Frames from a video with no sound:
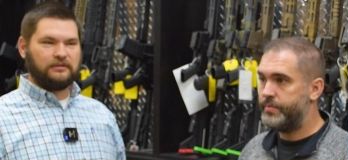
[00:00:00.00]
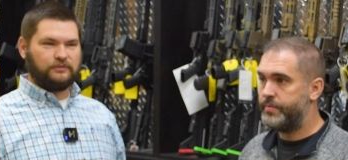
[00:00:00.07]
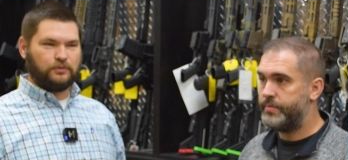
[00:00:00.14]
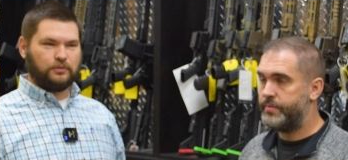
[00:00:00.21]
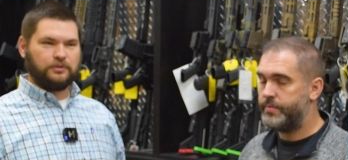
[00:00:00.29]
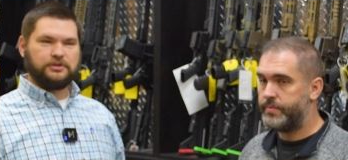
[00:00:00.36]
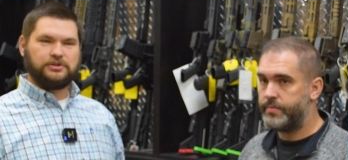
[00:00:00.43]

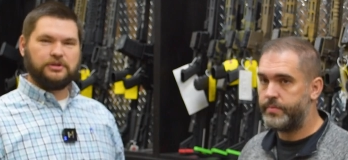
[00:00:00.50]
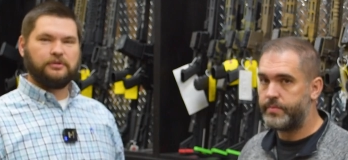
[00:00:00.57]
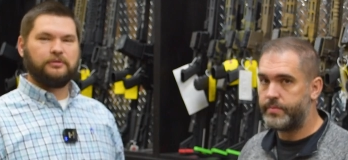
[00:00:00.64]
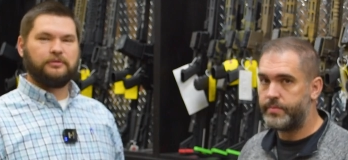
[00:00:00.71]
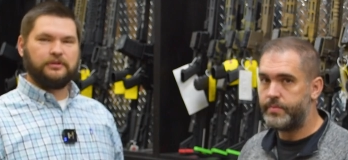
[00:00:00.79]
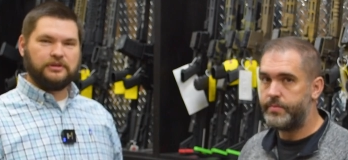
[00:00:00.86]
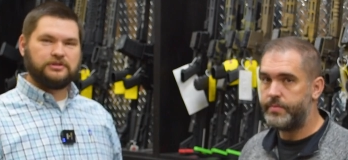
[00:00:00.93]
Speaker 1: for the
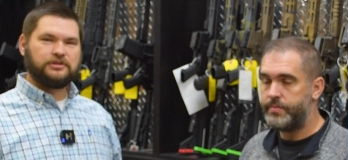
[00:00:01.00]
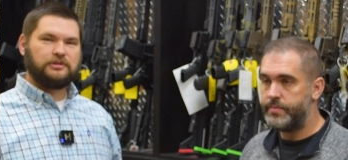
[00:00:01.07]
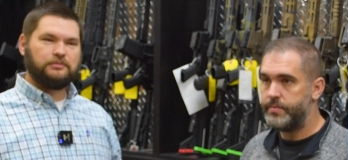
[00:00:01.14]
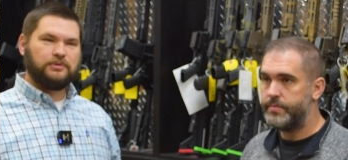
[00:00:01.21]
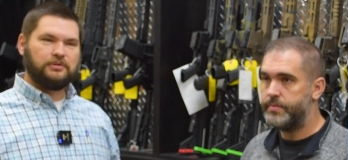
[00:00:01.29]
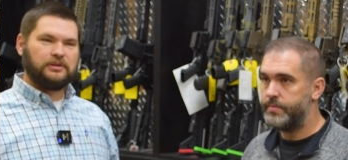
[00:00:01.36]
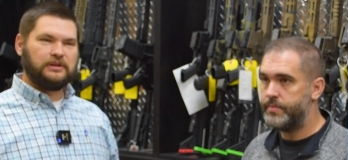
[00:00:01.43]
children in this
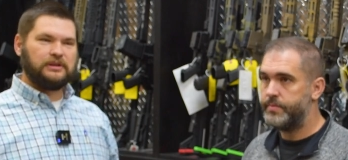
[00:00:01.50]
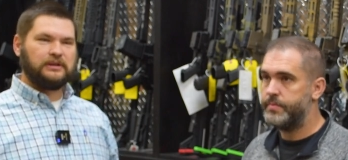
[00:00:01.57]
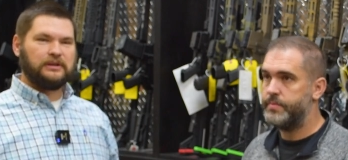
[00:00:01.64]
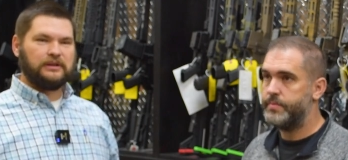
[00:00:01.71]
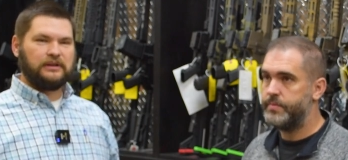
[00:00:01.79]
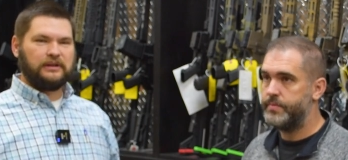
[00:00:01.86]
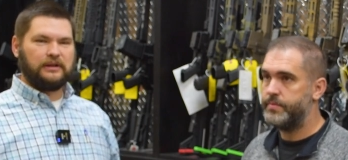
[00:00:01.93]
community
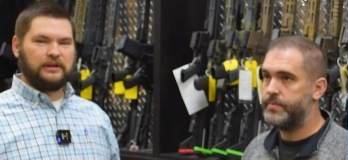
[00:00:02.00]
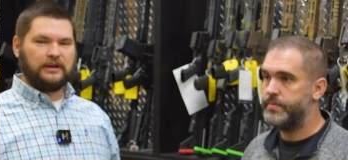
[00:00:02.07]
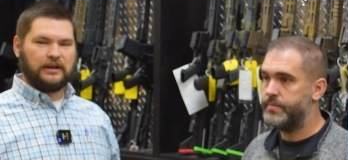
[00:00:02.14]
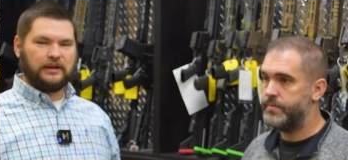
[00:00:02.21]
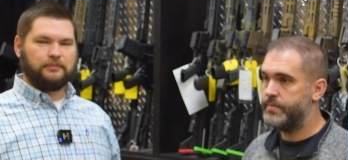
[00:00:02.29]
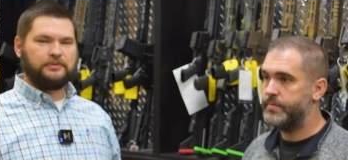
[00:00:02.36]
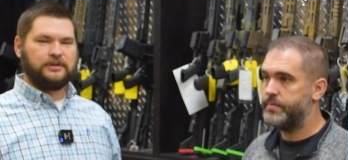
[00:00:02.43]
and
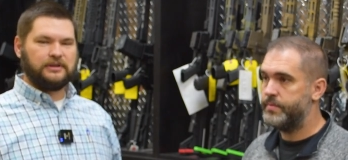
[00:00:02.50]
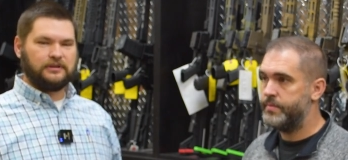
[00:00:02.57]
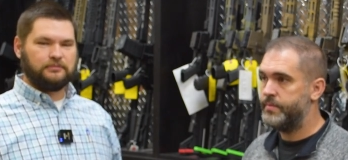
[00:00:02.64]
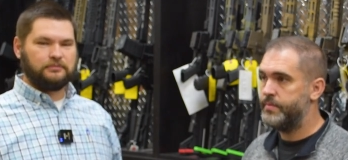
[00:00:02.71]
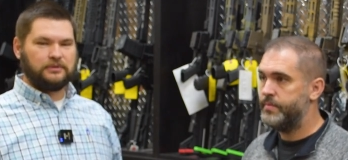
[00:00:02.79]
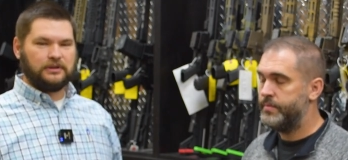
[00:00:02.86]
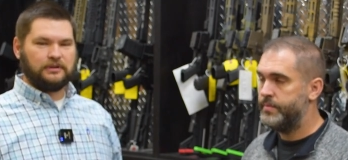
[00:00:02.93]
help
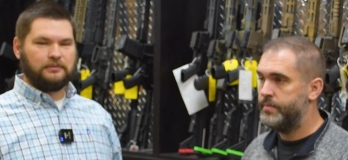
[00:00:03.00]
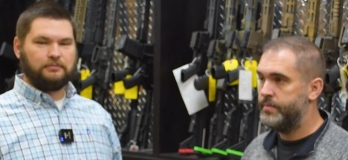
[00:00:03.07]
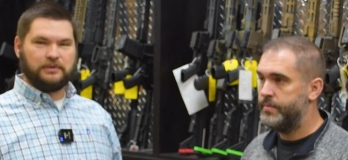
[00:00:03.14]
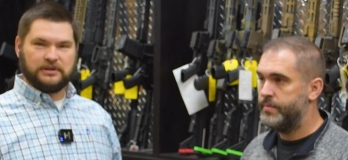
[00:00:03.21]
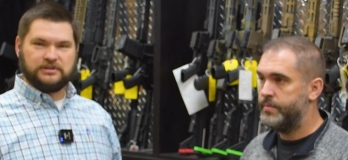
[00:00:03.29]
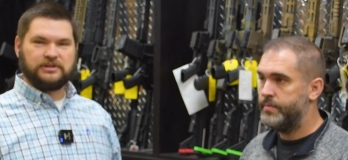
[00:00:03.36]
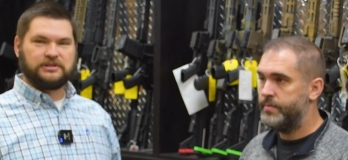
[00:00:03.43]
them
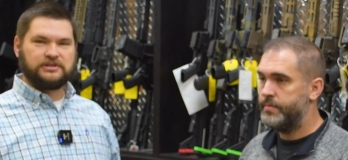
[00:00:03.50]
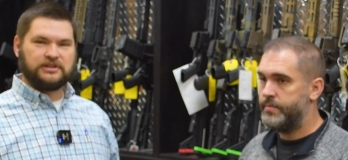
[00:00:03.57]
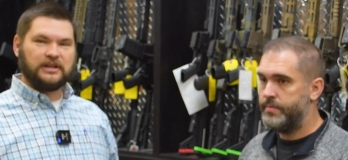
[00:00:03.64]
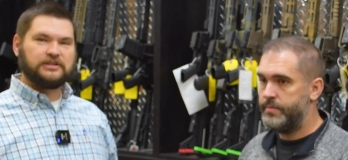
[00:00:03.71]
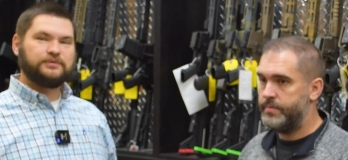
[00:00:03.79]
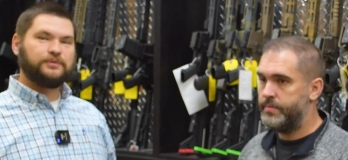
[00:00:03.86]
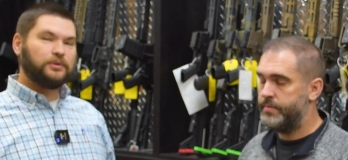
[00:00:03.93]
be
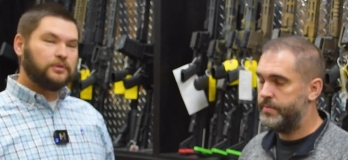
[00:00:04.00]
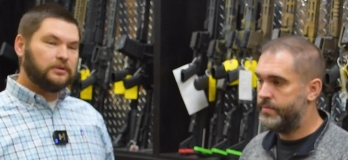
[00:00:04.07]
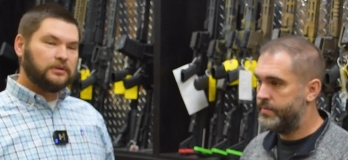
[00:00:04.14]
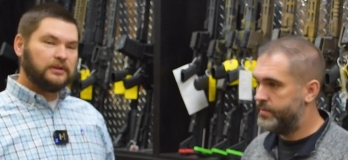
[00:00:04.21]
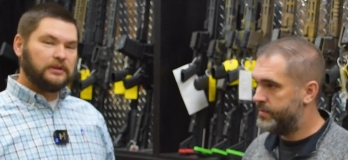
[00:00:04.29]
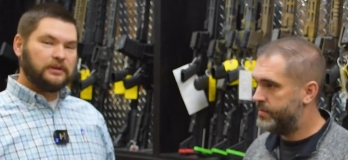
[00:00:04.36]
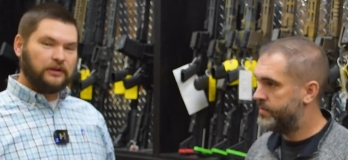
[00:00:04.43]
successful
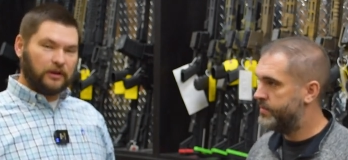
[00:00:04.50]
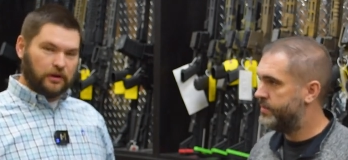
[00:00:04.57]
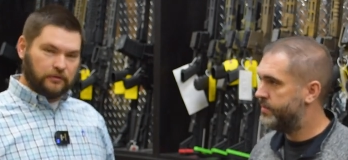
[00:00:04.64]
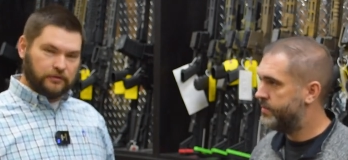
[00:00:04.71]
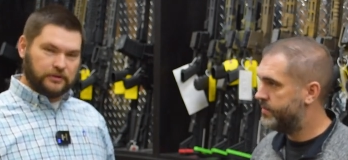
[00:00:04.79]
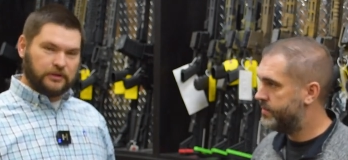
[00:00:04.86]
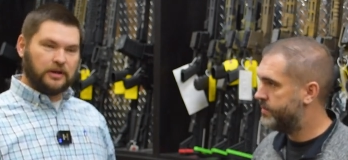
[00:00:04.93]

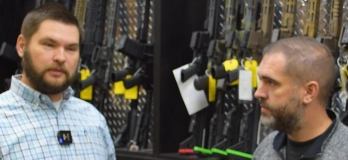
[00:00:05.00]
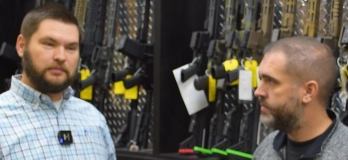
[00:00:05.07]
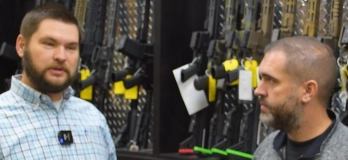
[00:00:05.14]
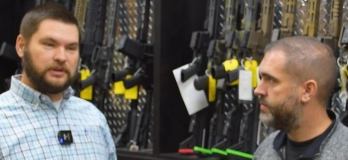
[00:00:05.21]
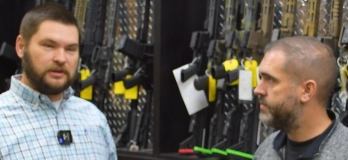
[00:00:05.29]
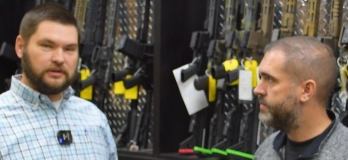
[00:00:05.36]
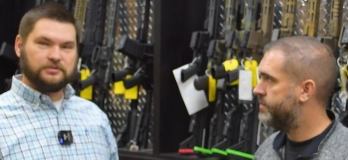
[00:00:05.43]
over the
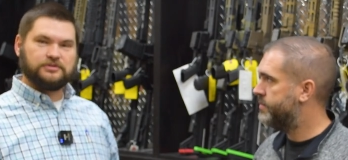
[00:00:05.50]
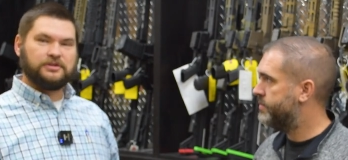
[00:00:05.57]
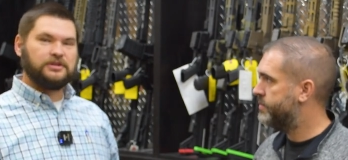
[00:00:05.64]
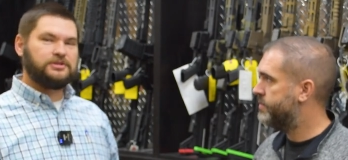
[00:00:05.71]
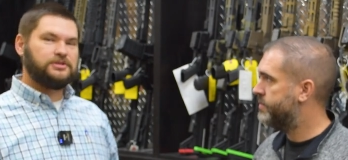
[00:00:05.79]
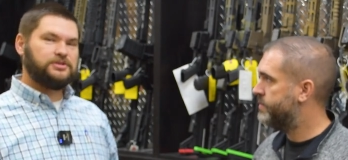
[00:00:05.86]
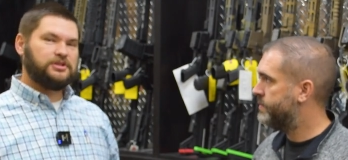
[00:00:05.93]
coming years.
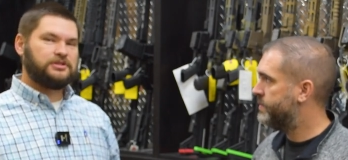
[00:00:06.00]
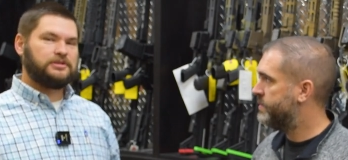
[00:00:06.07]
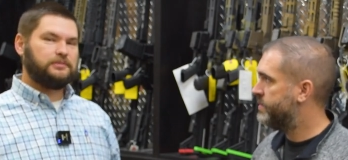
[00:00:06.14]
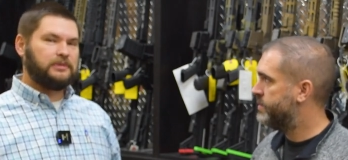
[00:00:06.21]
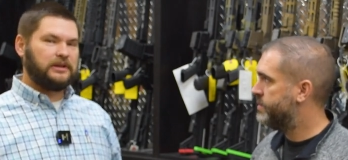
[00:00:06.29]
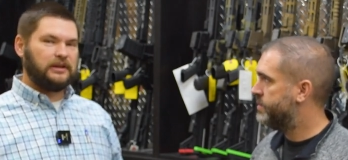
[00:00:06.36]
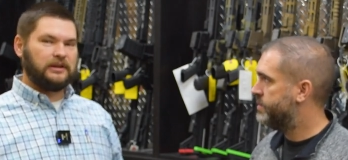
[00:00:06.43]
This is just
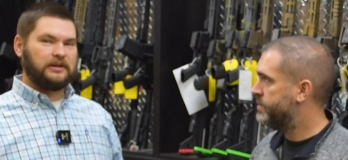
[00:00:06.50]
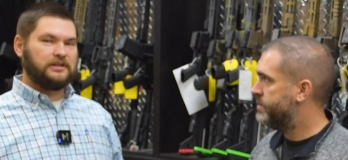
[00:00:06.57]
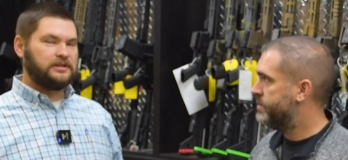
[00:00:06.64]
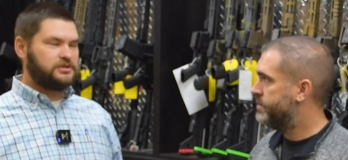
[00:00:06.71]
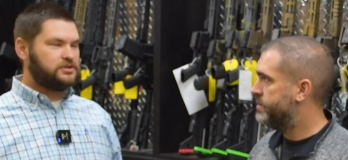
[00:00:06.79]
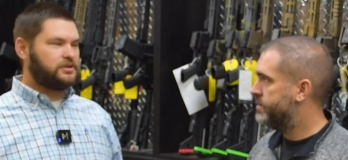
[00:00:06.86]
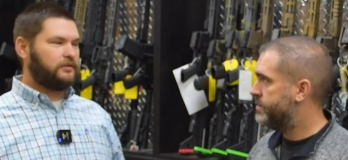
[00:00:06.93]
the beginning.
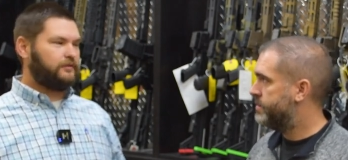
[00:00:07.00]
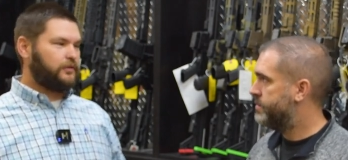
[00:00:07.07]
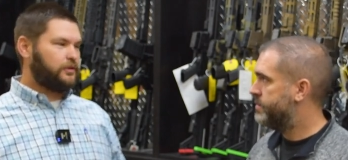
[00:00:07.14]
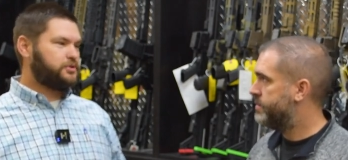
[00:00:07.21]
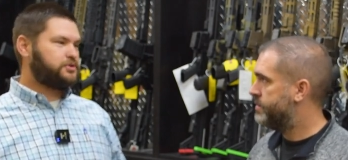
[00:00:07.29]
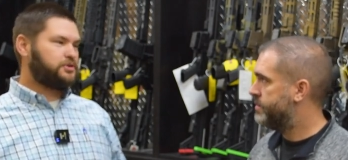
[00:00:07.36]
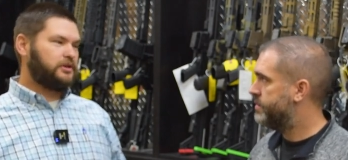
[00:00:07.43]
This is our
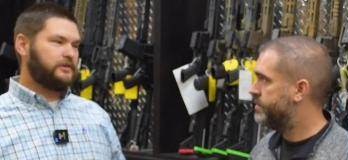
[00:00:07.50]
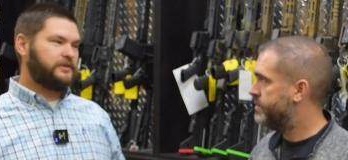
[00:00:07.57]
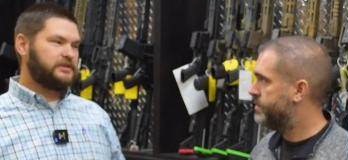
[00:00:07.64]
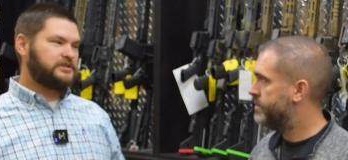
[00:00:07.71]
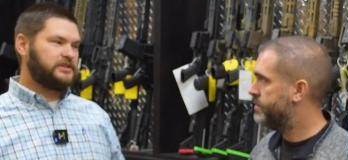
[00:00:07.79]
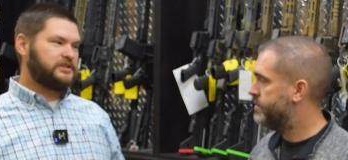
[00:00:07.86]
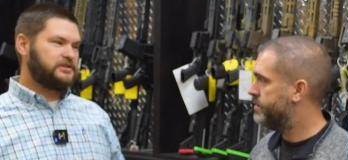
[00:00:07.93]
first year of
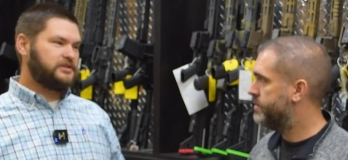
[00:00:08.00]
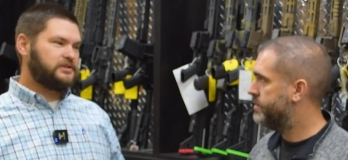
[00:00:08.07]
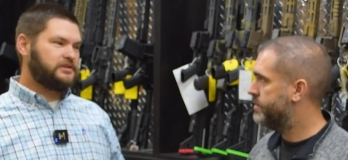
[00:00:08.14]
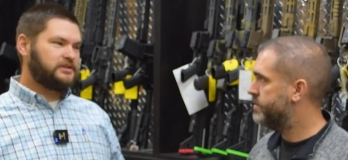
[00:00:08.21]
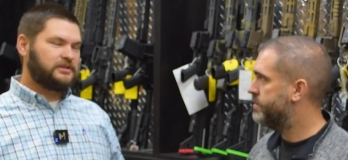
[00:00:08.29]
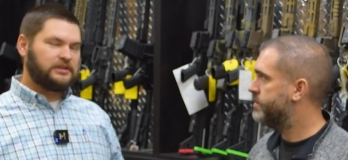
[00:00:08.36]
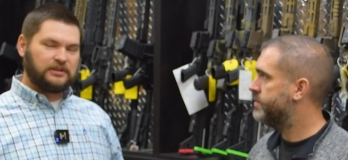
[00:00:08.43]

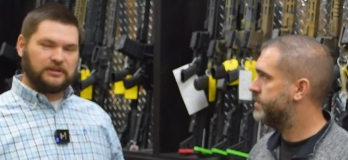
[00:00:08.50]
existence,